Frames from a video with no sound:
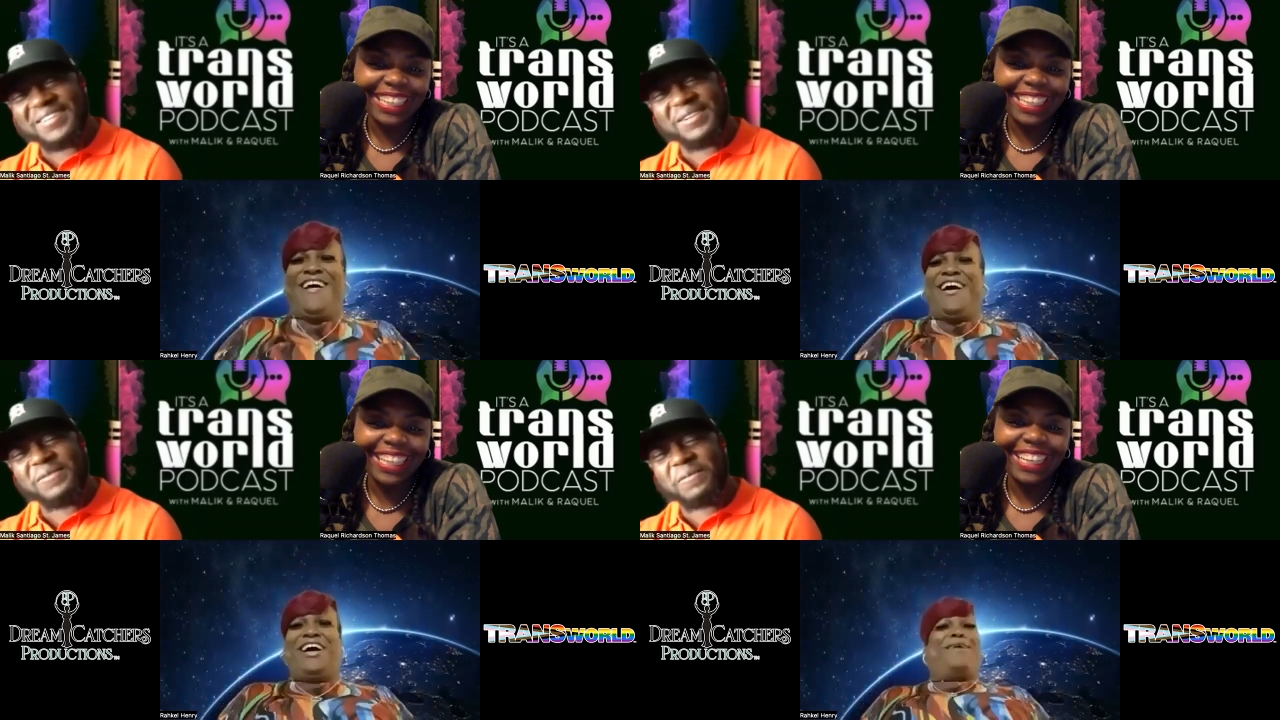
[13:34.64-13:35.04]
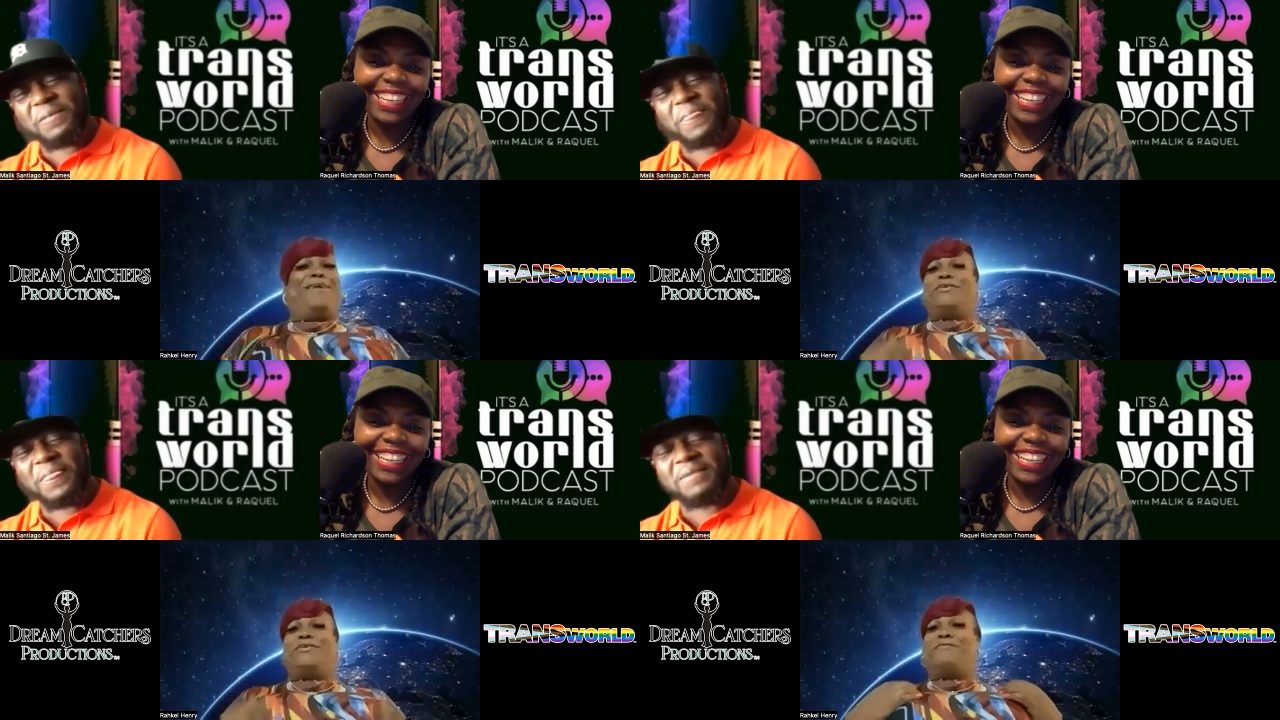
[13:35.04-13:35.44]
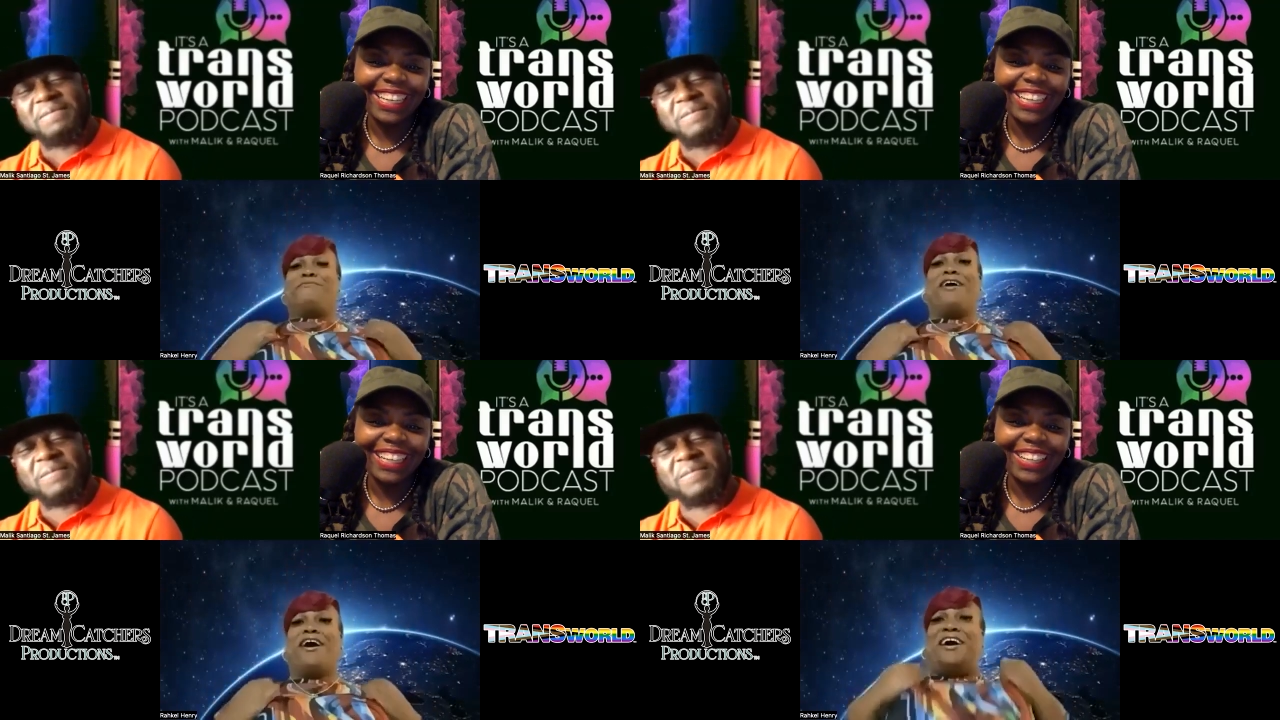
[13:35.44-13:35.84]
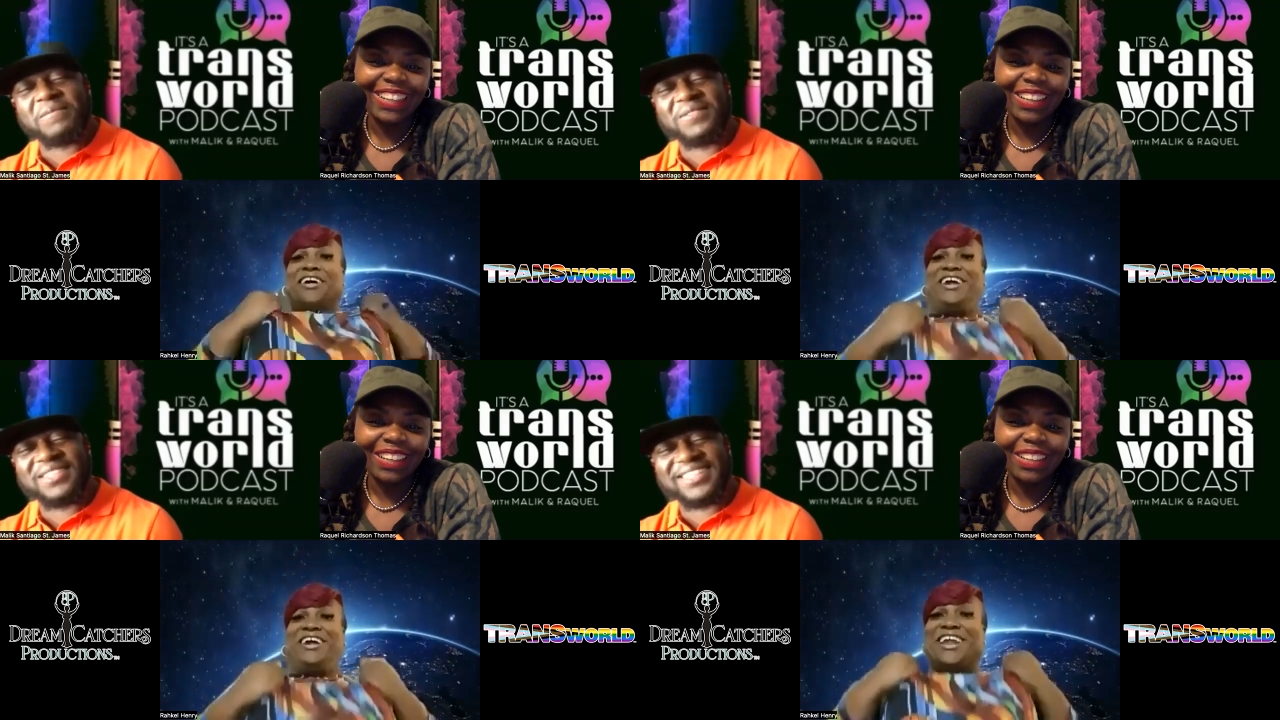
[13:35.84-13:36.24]
Speaker 1: But that one on the wall,
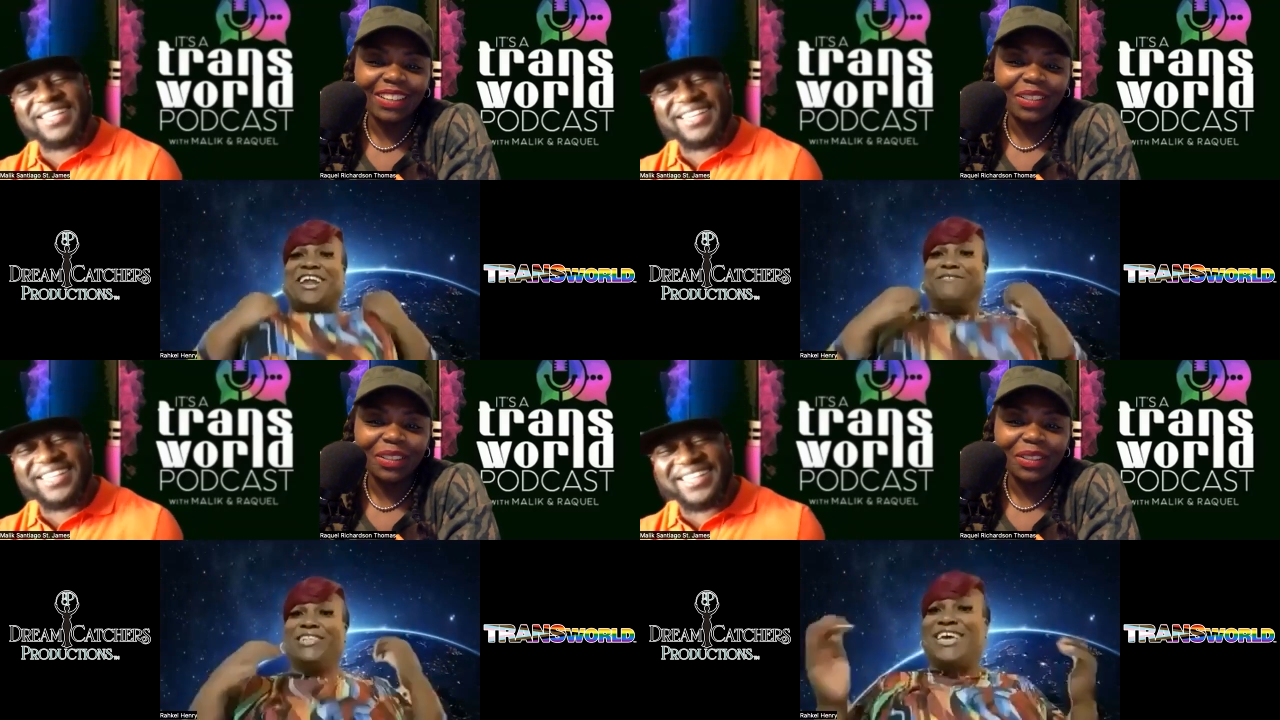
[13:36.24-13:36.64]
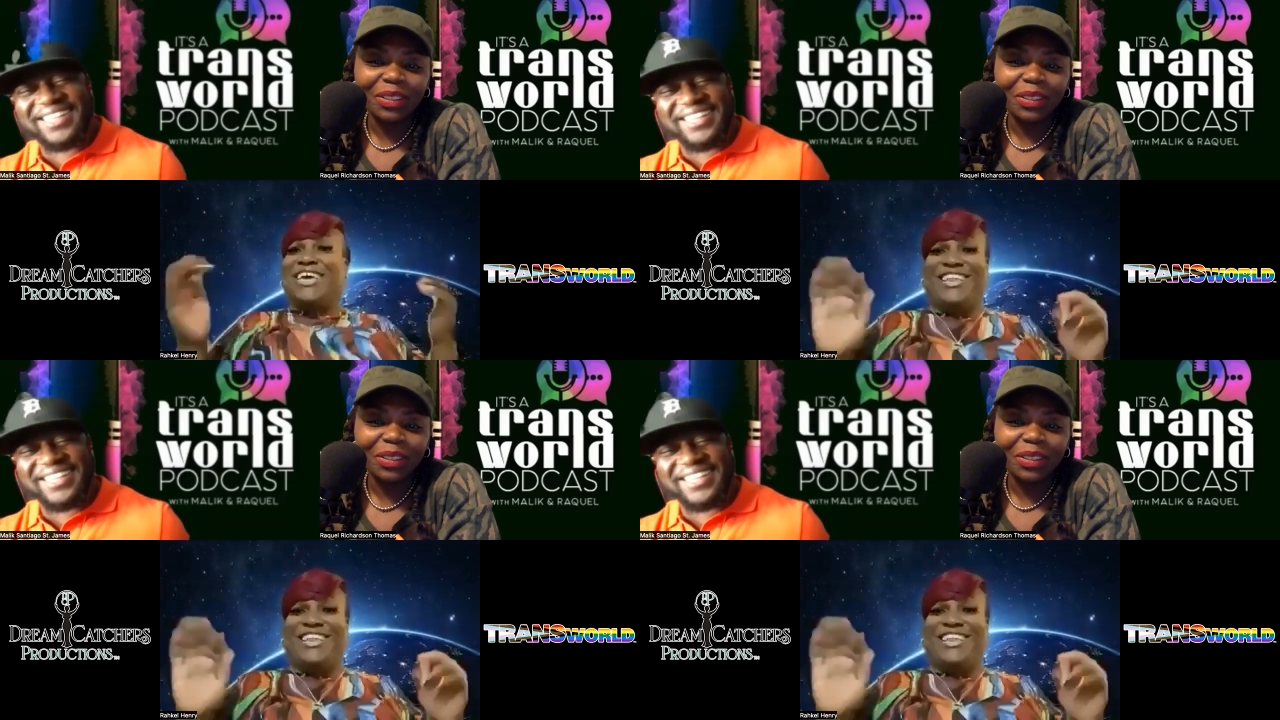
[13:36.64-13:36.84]
and that was it.